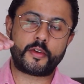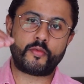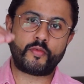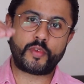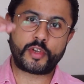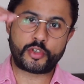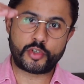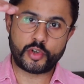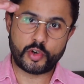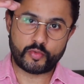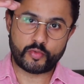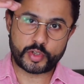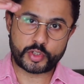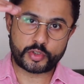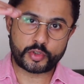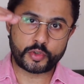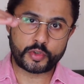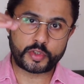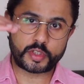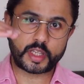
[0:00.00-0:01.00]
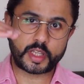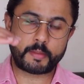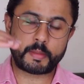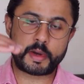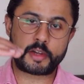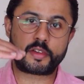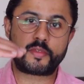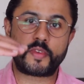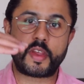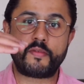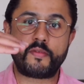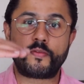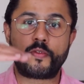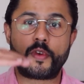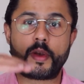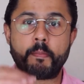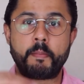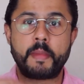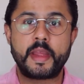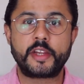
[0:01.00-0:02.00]
re reduce the amount of
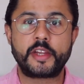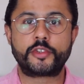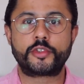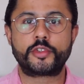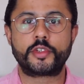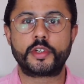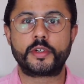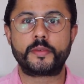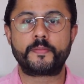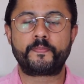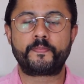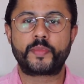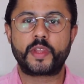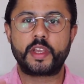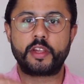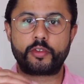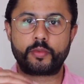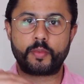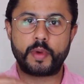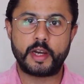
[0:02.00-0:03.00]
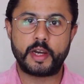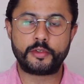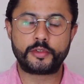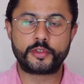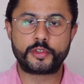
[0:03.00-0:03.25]
inflammation as well.